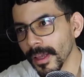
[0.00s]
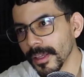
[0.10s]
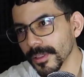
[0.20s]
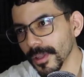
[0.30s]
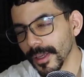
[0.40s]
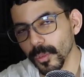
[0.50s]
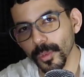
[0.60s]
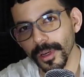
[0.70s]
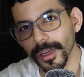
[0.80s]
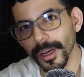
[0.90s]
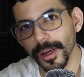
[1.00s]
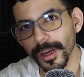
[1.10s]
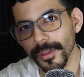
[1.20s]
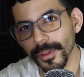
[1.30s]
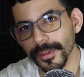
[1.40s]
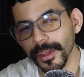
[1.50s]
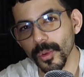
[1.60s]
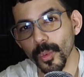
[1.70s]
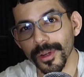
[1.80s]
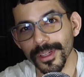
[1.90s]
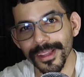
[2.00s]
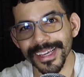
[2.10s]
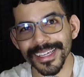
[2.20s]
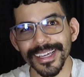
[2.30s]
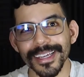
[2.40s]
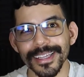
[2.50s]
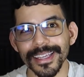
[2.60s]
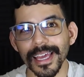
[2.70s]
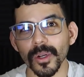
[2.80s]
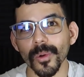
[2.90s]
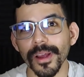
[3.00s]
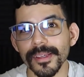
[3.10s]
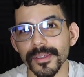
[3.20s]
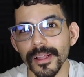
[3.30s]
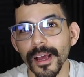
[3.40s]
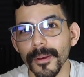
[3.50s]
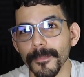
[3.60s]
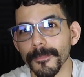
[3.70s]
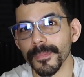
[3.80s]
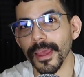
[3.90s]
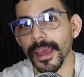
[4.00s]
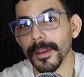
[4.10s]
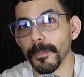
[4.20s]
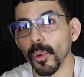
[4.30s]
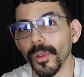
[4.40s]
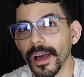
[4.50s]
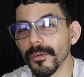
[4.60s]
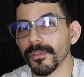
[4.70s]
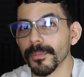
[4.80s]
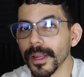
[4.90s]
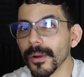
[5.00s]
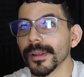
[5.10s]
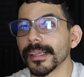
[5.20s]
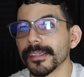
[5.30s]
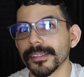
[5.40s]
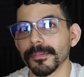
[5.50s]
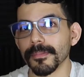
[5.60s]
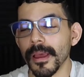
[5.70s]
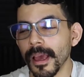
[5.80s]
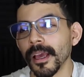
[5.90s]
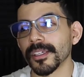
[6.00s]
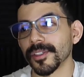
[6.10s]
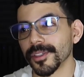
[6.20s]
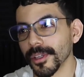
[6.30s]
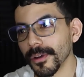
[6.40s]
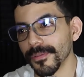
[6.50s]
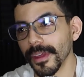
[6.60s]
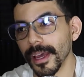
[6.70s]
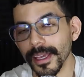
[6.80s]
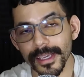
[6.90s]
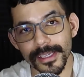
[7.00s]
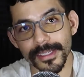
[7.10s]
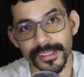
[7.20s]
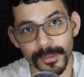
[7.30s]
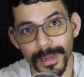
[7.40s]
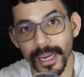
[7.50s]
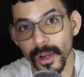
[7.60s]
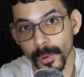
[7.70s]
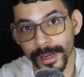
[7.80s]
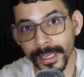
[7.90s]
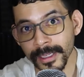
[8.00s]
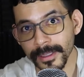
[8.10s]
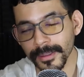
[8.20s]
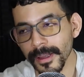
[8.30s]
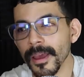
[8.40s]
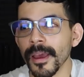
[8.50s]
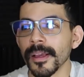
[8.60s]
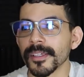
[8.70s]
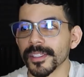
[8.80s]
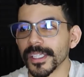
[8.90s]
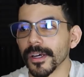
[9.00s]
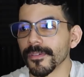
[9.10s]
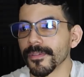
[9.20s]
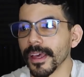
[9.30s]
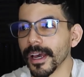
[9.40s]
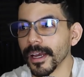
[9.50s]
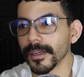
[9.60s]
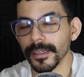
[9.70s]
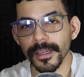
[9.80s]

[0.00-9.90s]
So like what a thing that you want to like categorize and pull out from there is stuff that is inspiring, stuff that